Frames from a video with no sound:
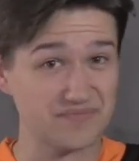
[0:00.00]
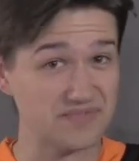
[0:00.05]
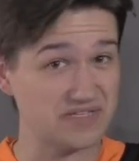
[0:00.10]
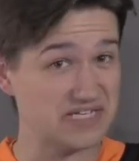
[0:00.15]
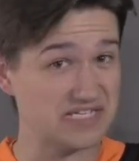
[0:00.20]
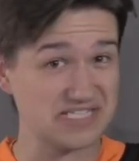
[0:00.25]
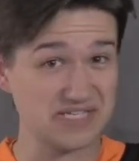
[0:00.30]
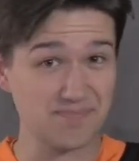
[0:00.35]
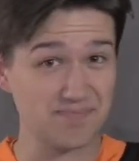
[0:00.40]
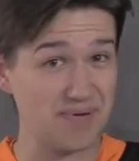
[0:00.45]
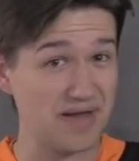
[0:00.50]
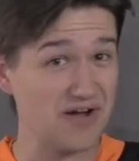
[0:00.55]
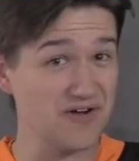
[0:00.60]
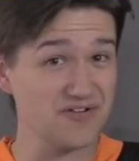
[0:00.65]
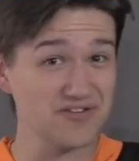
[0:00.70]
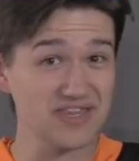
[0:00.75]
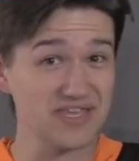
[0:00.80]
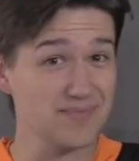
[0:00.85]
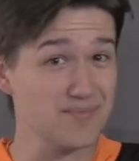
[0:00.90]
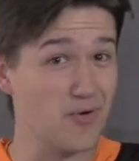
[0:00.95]
It's
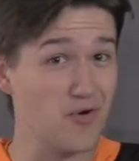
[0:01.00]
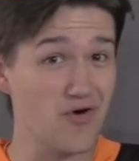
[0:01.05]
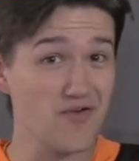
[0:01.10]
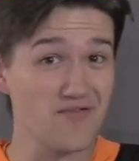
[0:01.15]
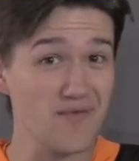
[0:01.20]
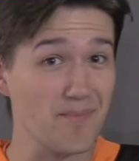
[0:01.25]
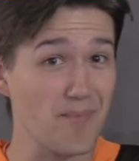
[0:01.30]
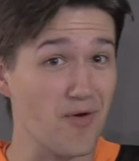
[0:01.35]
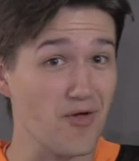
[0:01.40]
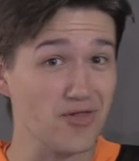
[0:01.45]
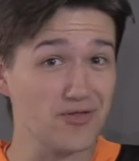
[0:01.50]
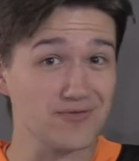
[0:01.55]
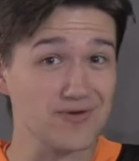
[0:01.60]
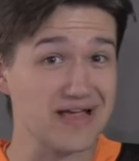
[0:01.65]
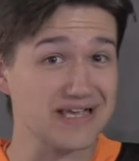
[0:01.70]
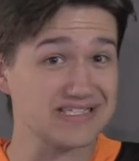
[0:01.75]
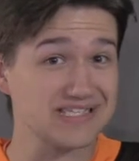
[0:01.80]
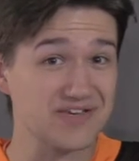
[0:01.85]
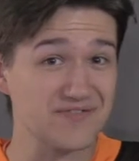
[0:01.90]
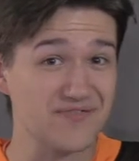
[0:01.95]
apparently more of a
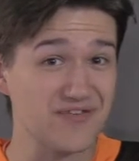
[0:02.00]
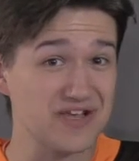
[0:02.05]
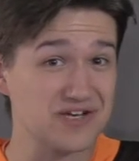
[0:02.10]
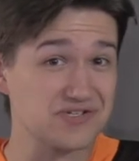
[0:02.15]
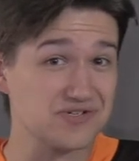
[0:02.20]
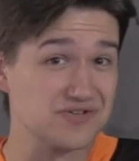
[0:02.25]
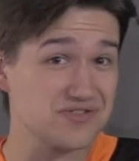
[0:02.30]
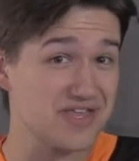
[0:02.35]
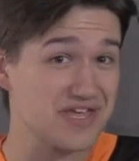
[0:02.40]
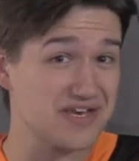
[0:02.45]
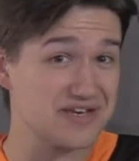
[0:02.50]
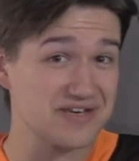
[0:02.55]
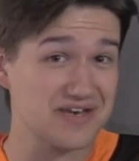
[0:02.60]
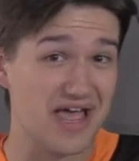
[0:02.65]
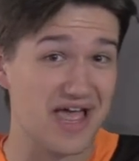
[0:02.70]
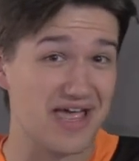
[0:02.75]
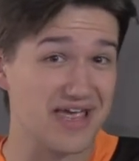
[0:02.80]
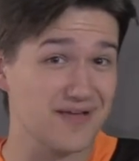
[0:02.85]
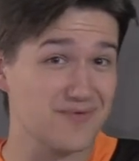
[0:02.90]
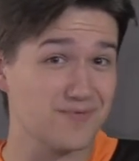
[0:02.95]
polarizing feature than
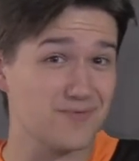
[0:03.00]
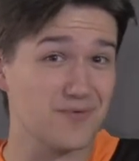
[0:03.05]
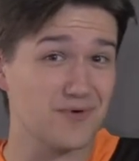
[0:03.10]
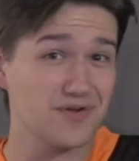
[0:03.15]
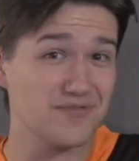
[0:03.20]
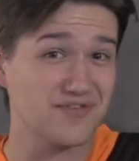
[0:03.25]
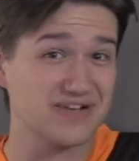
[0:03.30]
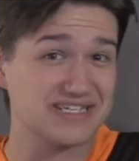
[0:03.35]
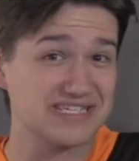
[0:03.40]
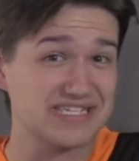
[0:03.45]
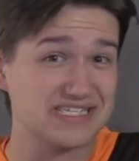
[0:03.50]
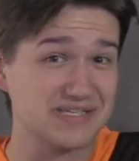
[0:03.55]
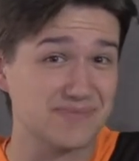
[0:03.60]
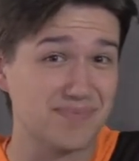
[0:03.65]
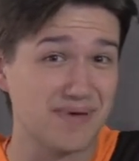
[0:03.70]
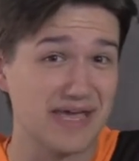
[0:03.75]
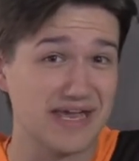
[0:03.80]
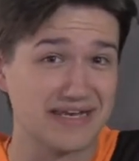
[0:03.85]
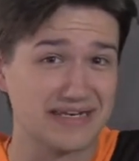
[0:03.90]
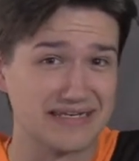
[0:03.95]
I would have
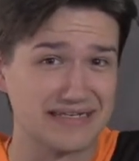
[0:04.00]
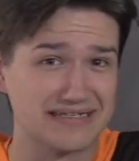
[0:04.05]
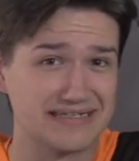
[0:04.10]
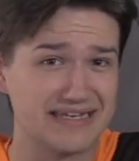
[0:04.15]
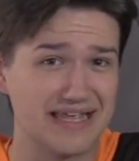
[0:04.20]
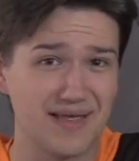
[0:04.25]
anticipated.